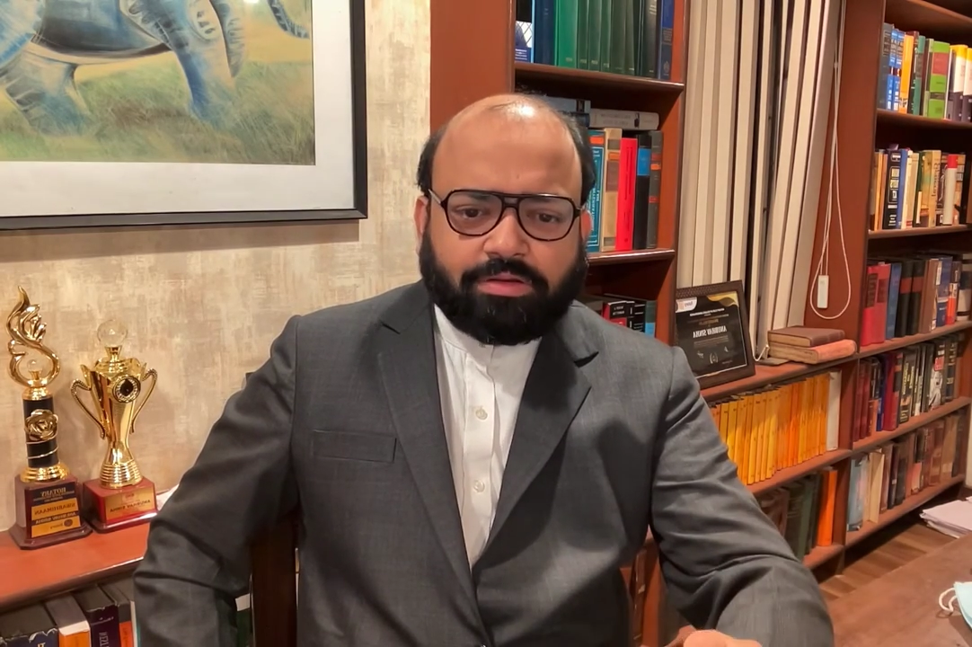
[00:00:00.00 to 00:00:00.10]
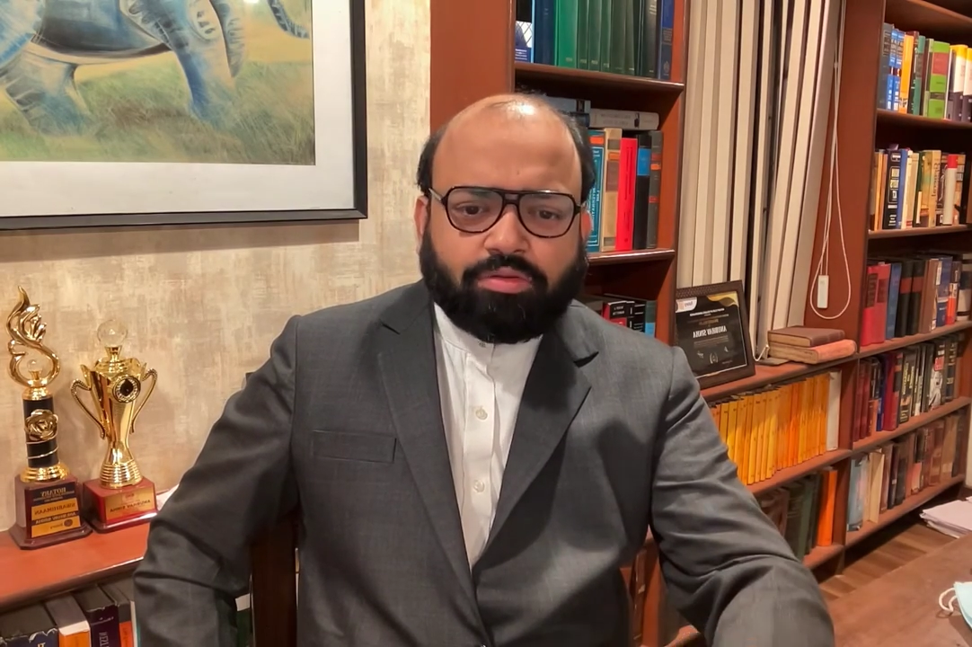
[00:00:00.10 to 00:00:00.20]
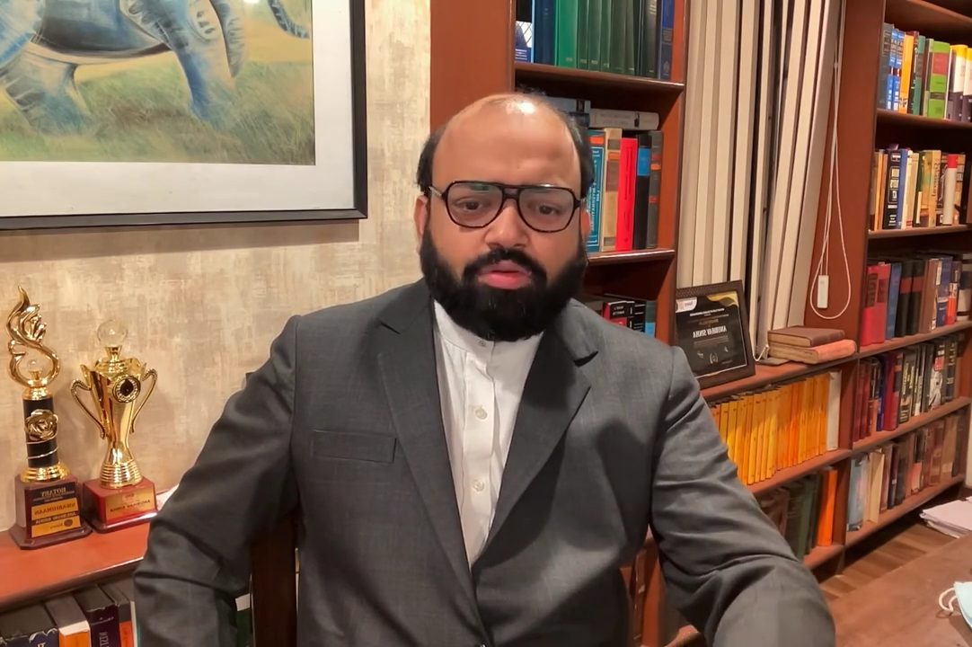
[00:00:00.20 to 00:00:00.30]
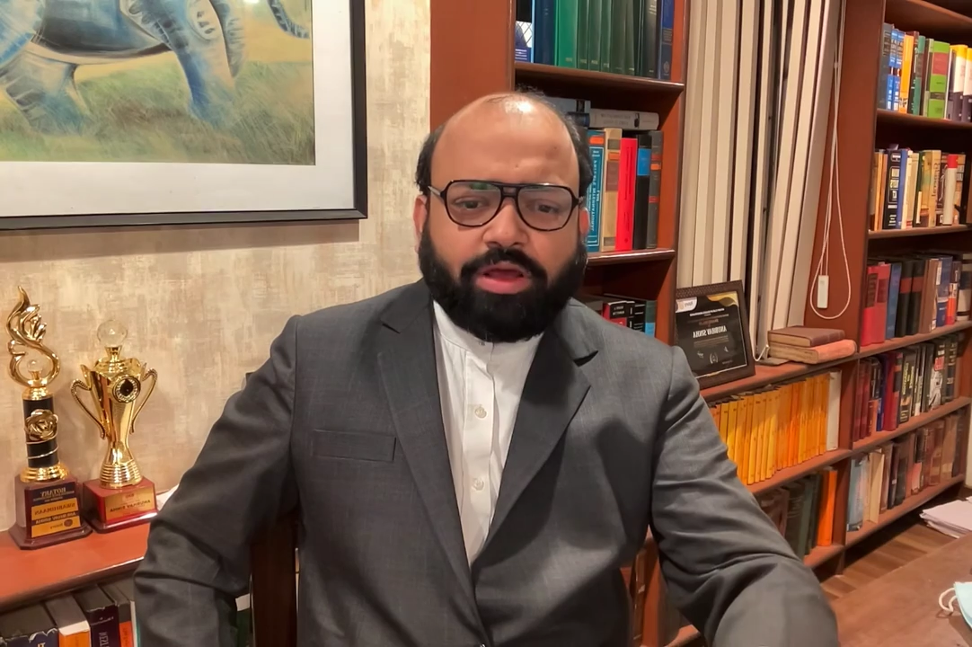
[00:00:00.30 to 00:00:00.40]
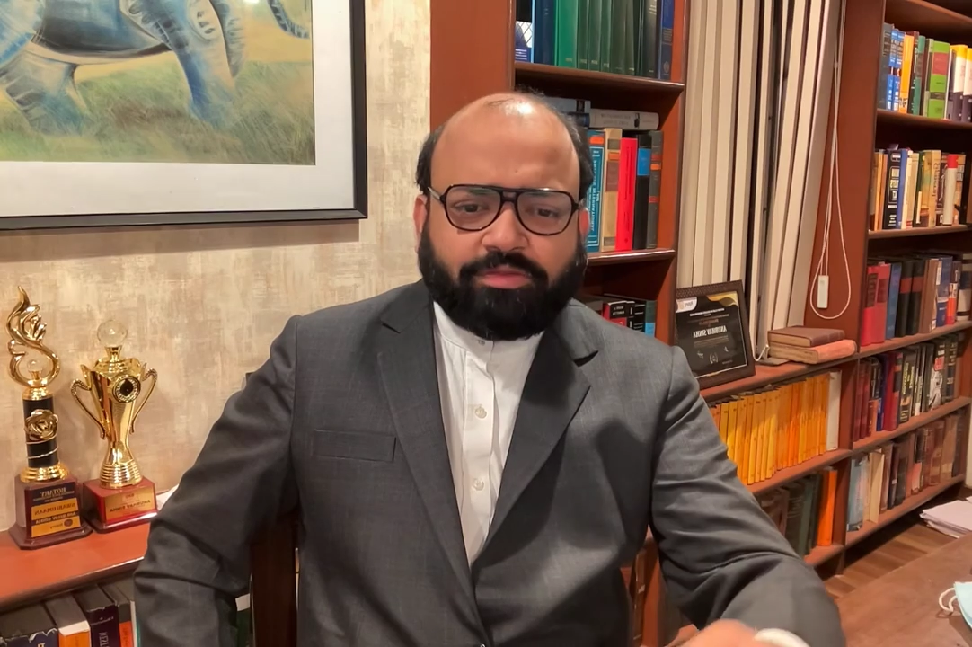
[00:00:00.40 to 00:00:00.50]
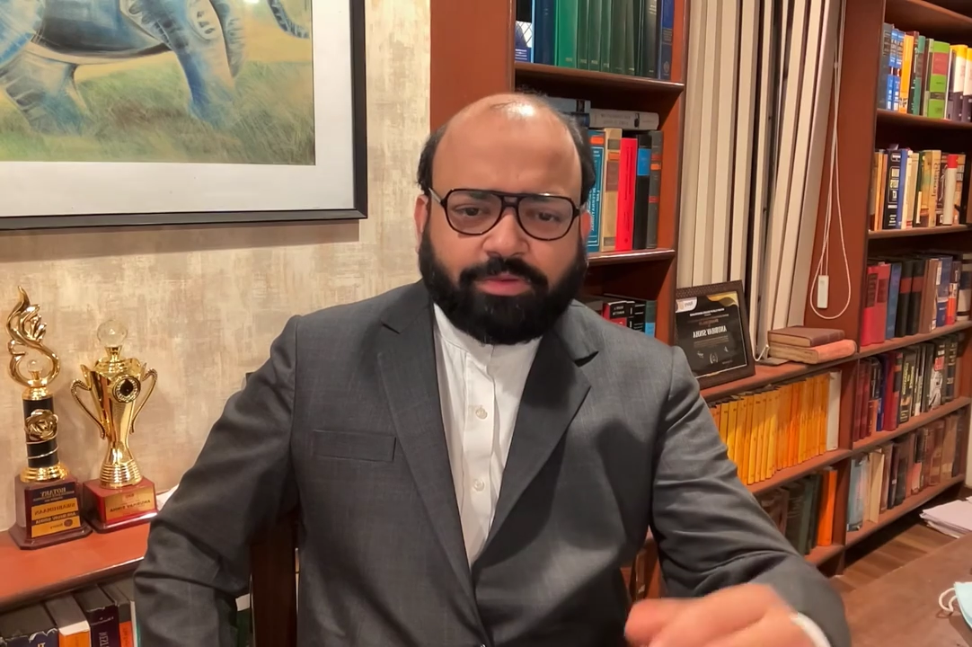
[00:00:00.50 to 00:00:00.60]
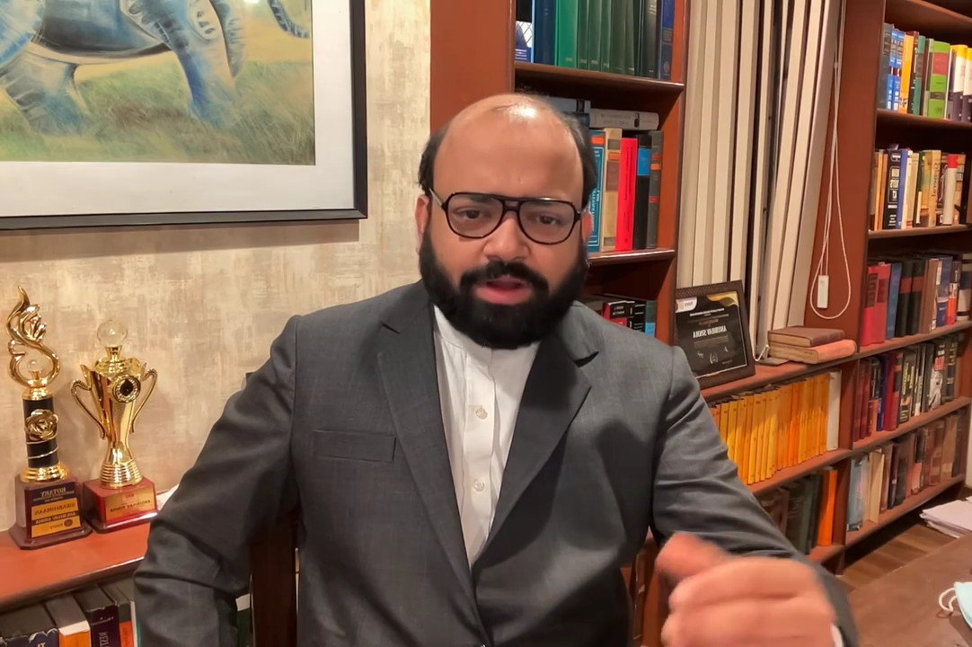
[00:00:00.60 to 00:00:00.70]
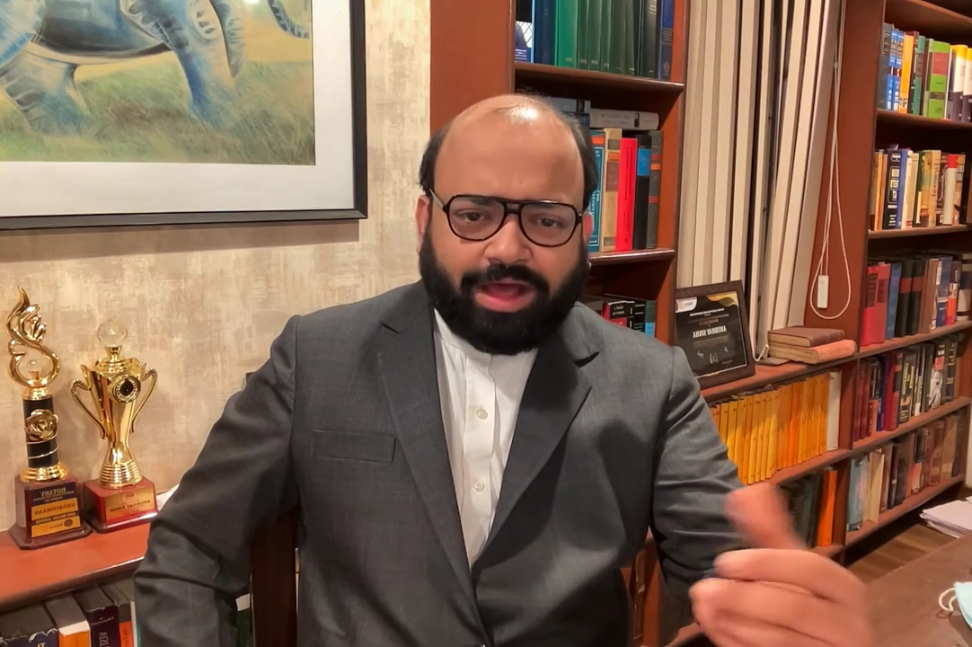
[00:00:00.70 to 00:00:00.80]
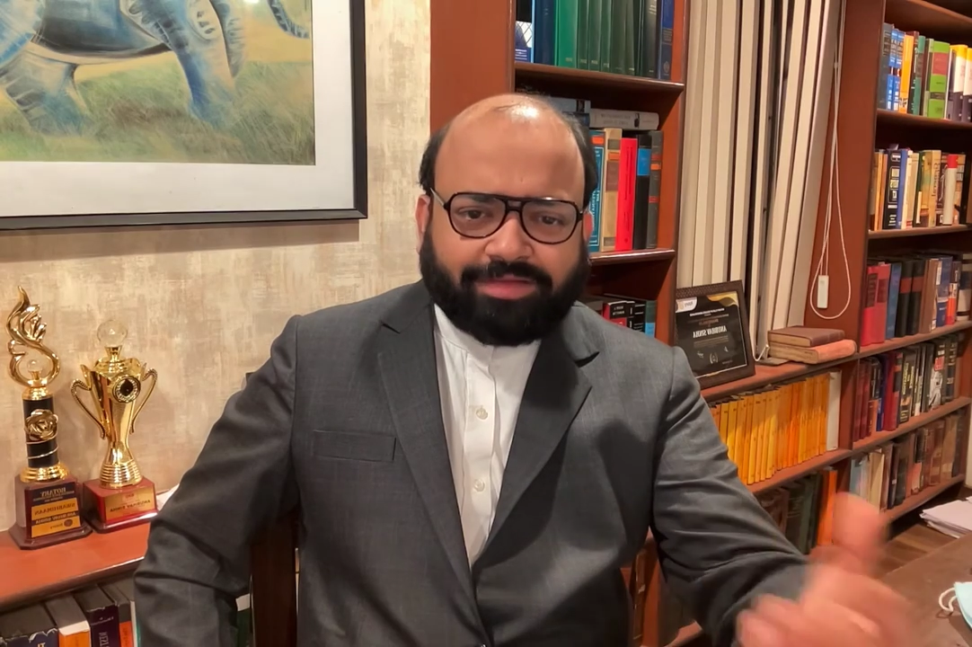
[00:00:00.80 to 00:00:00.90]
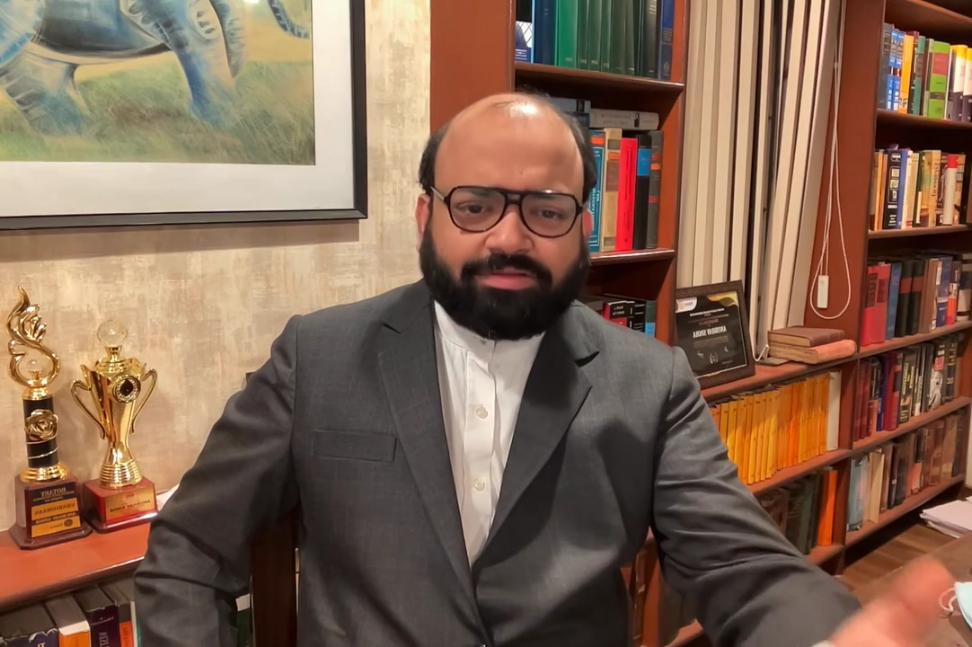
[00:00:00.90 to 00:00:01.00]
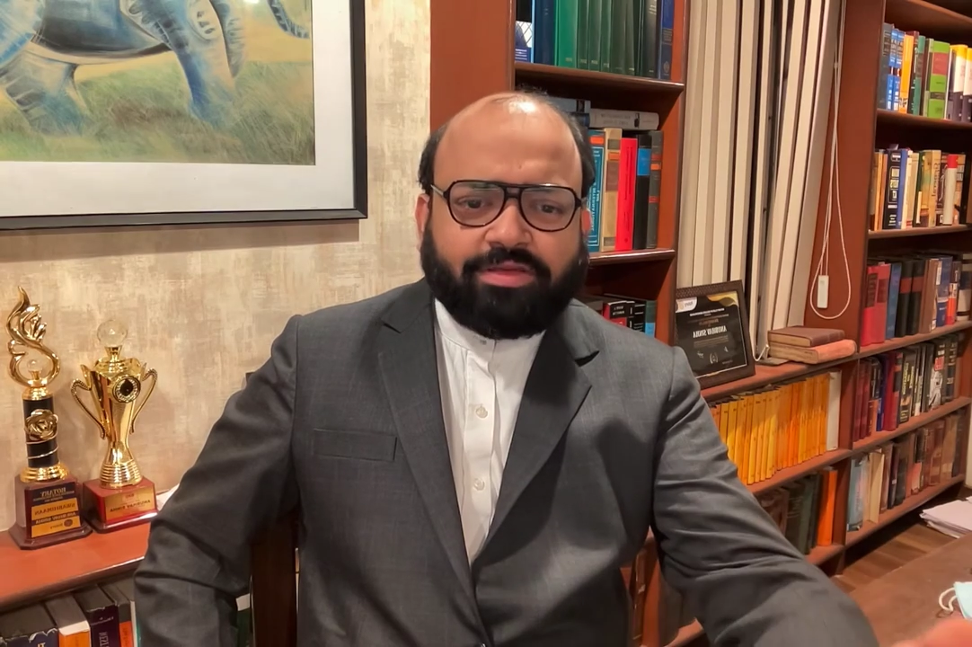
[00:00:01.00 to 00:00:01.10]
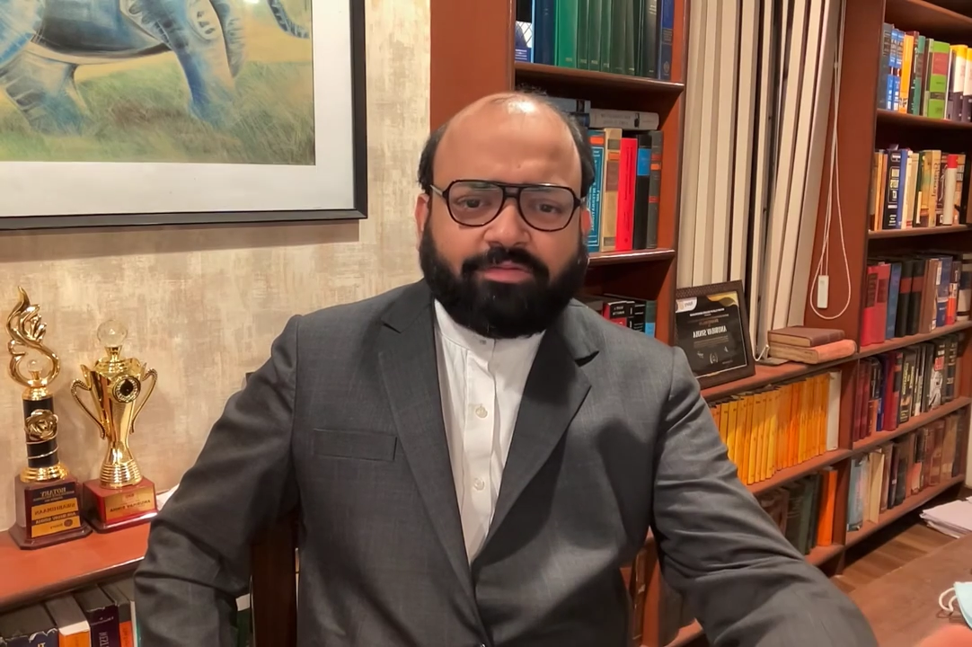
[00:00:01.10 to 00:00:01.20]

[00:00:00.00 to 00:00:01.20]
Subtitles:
who has been asking